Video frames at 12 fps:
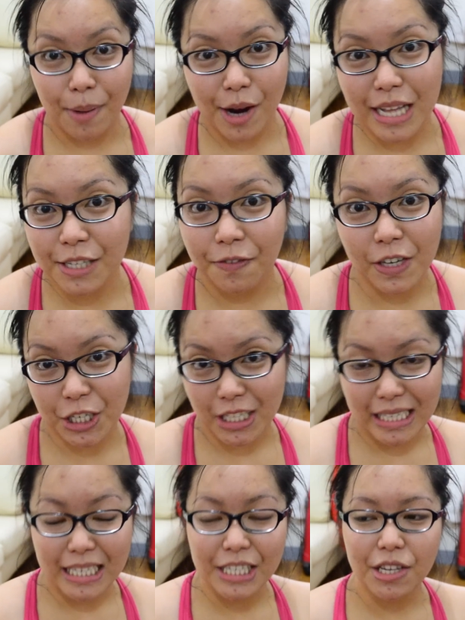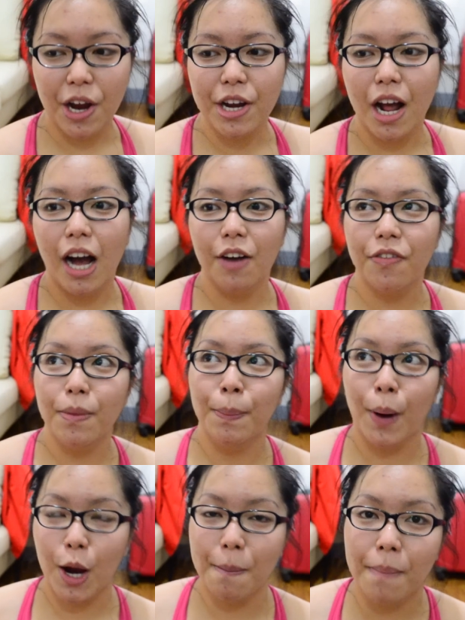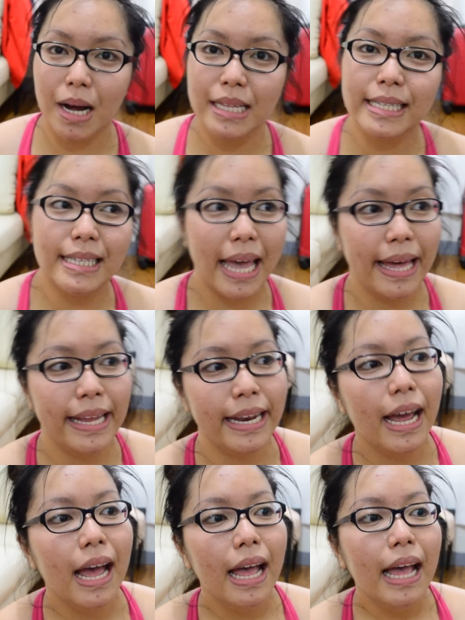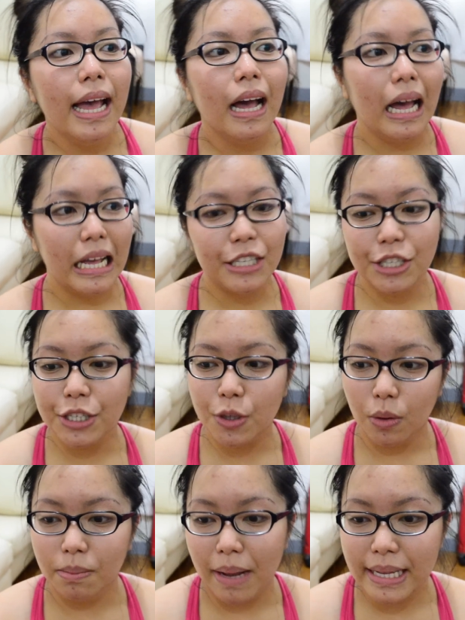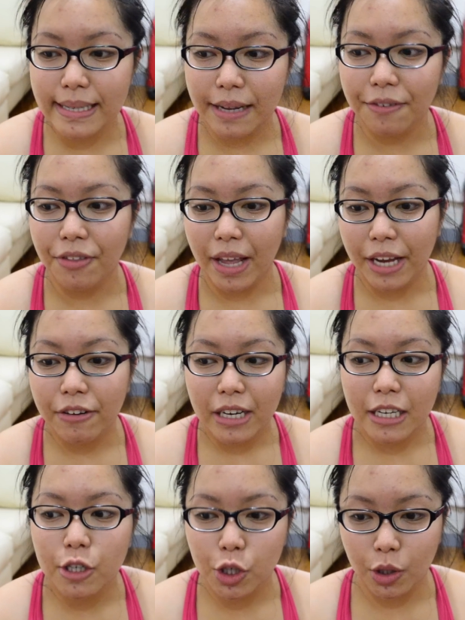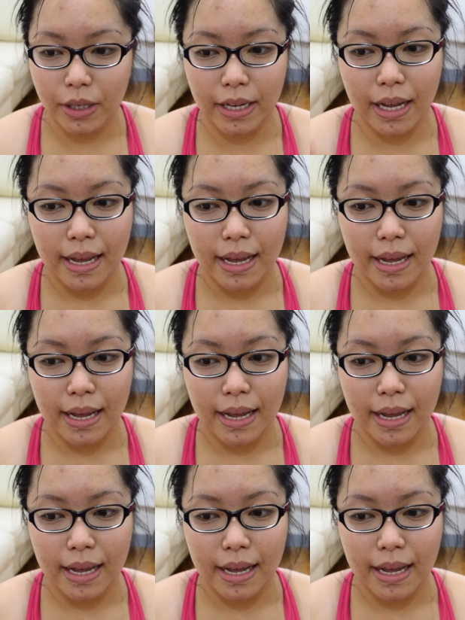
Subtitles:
It's officially the start of the burn months, and I just told myself that I really should